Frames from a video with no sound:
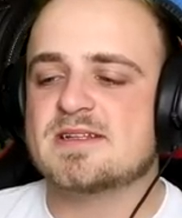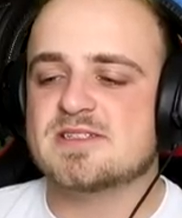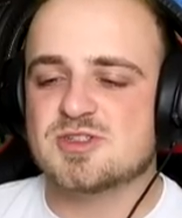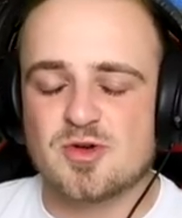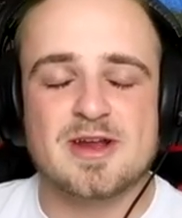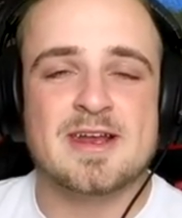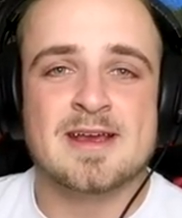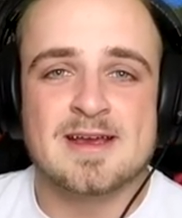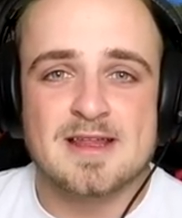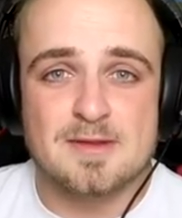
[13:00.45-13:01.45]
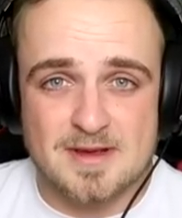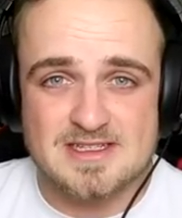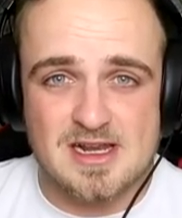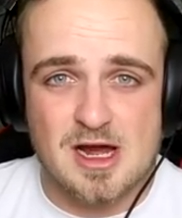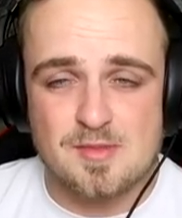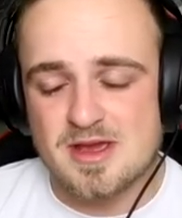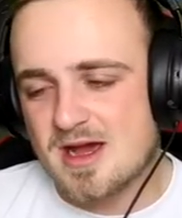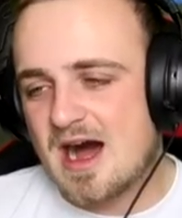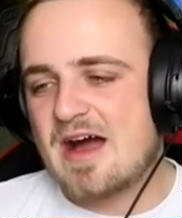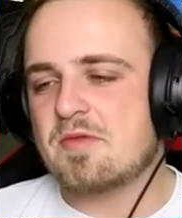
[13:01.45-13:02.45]
today to join the Pixel
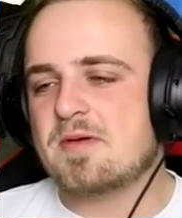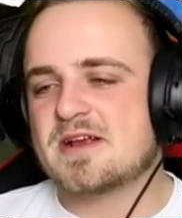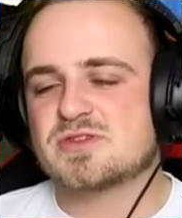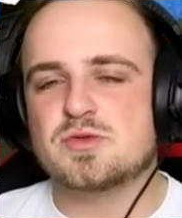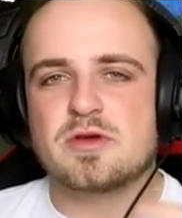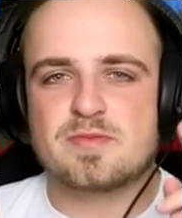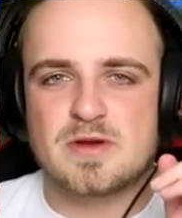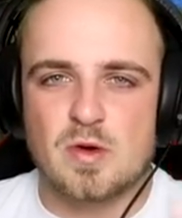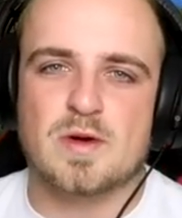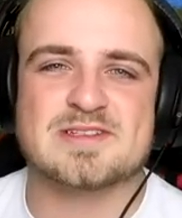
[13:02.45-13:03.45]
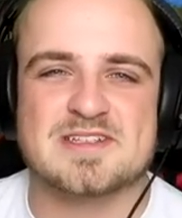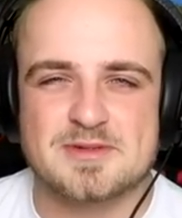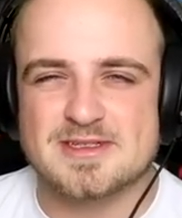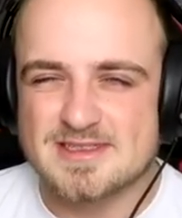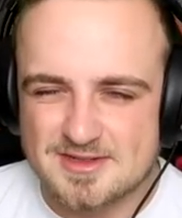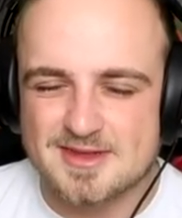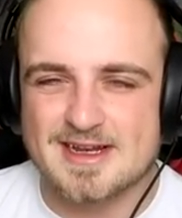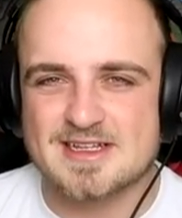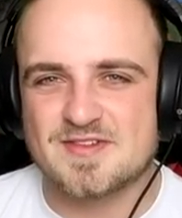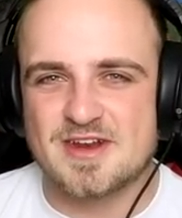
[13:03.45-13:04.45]
Army. I've been Pixel. You've been awesome, and I'll see you in the
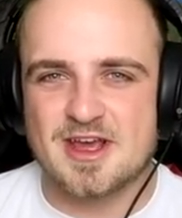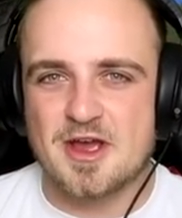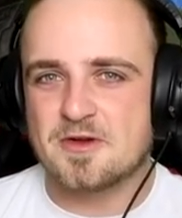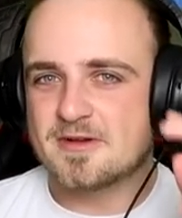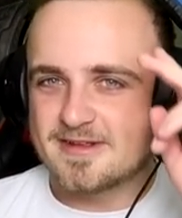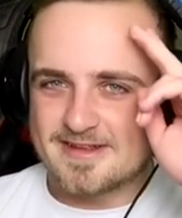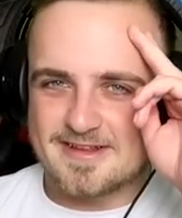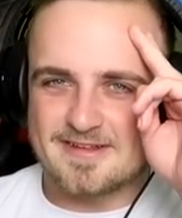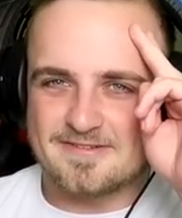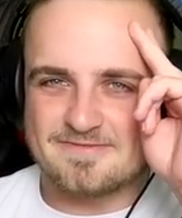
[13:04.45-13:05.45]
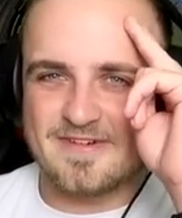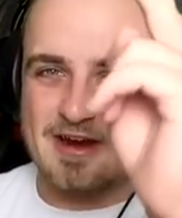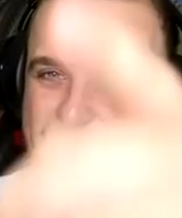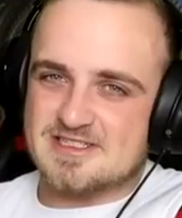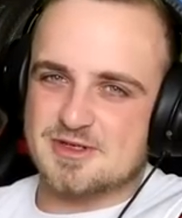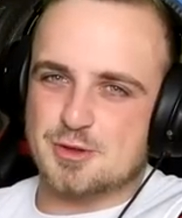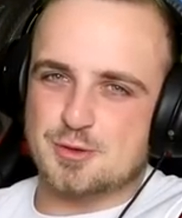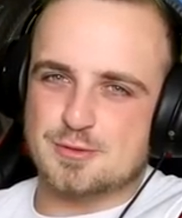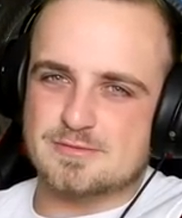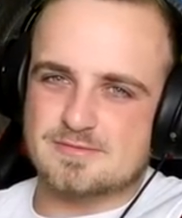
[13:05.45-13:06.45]
next video very
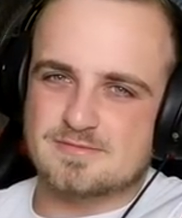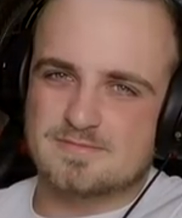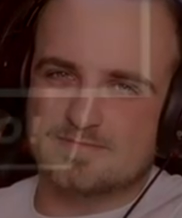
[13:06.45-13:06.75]
soon.